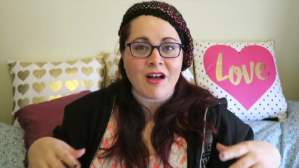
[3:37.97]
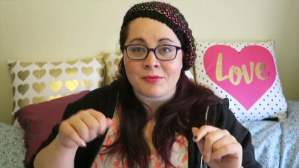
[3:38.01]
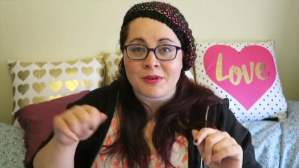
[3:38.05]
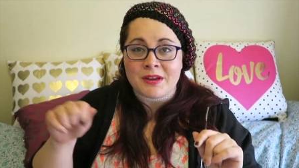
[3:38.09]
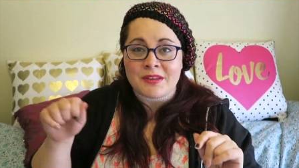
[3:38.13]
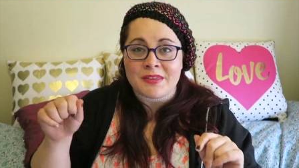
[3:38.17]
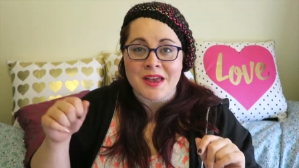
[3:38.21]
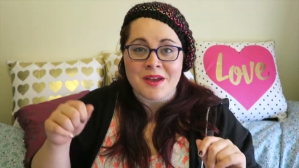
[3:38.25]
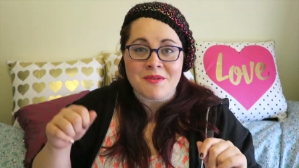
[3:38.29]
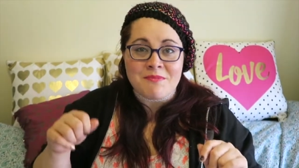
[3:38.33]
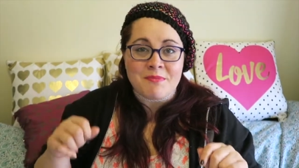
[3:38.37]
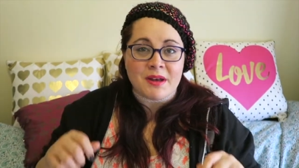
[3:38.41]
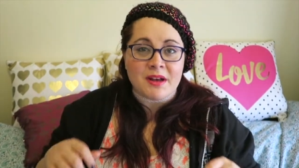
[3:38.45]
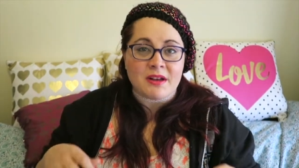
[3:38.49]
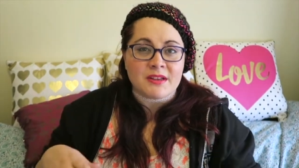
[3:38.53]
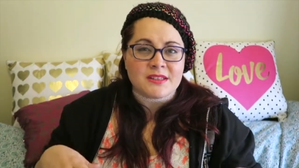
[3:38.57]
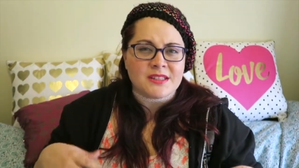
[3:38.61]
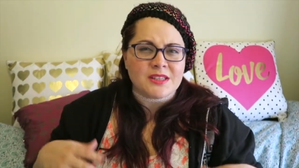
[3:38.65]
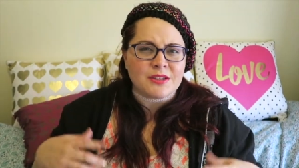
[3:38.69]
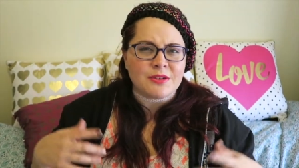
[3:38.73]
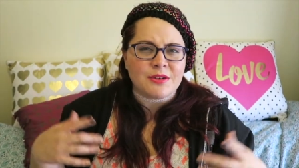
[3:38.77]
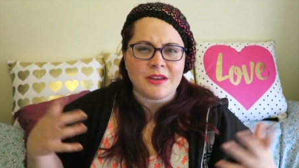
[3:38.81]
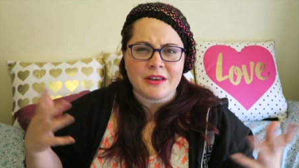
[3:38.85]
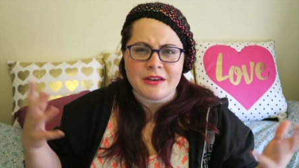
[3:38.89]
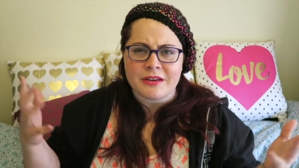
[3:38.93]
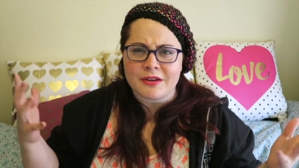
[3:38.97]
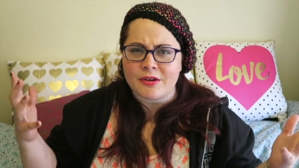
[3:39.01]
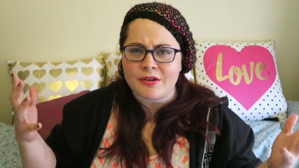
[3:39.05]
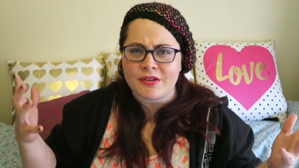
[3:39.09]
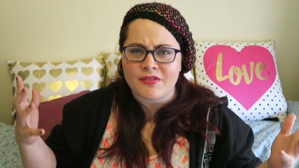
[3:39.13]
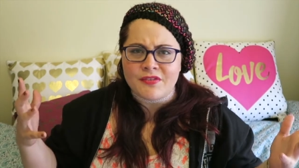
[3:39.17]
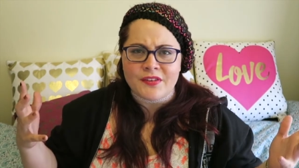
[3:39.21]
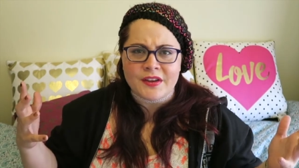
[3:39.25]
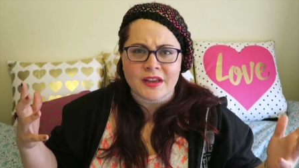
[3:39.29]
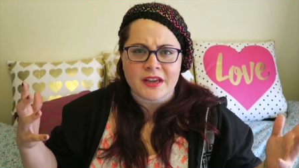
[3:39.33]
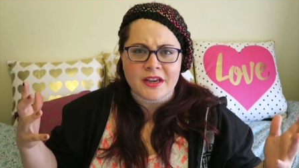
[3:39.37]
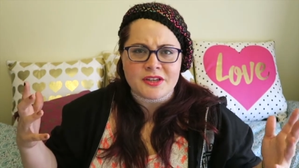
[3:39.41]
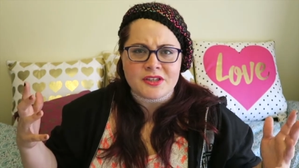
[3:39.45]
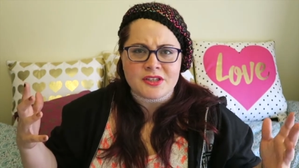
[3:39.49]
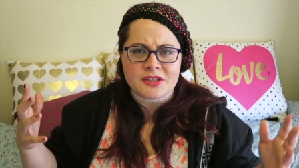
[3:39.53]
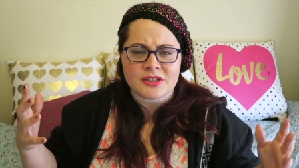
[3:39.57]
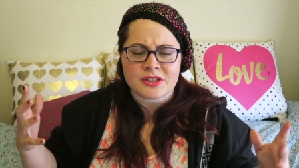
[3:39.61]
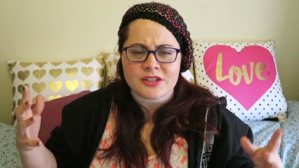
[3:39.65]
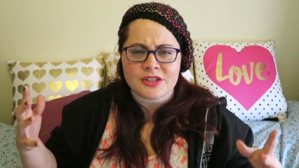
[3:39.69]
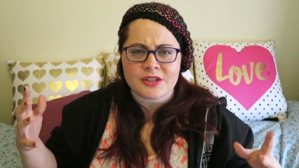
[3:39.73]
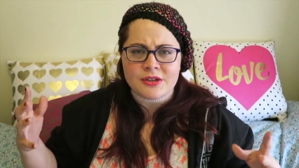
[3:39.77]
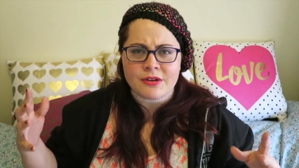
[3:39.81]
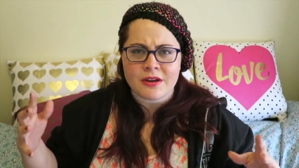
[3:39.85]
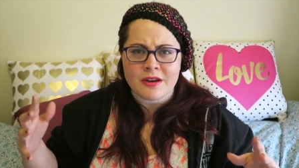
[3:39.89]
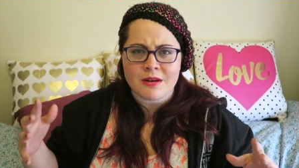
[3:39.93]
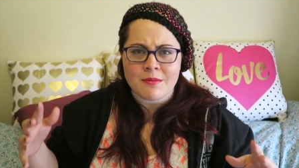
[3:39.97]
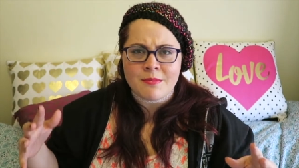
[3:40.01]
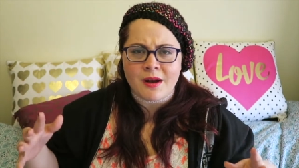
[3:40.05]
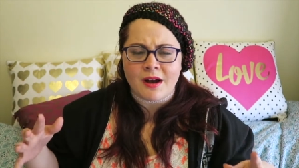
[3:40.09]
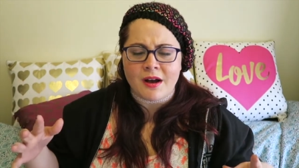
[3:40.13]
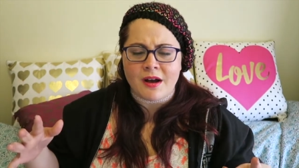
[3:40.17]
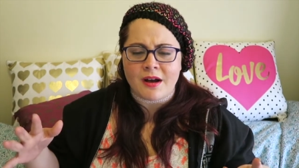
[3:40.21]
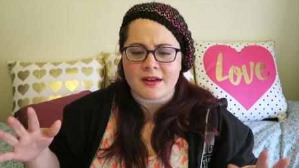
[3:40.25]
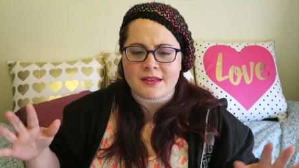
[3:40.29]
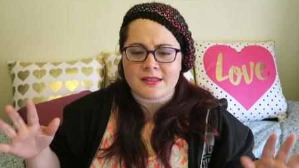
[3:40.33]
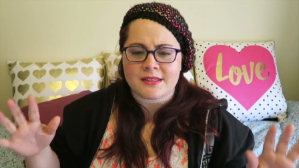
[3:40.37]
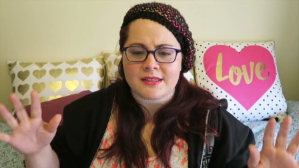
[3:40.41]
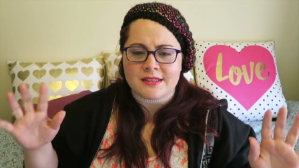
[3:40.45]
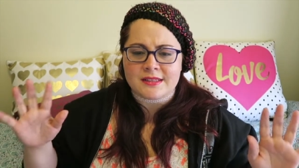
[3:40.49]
And ring that bell so you get notifications to your inbox.